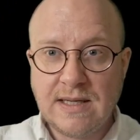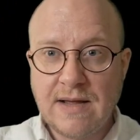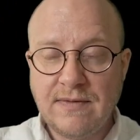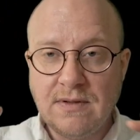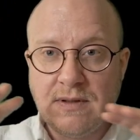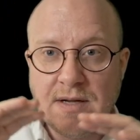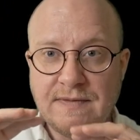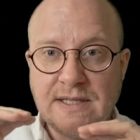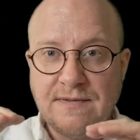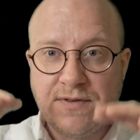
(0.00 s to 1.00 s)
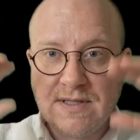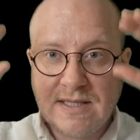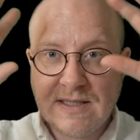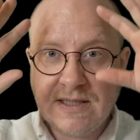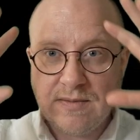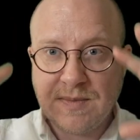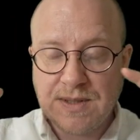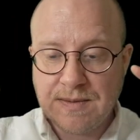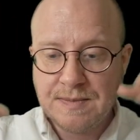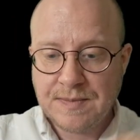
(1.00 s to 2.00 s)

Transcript: level of the different systems?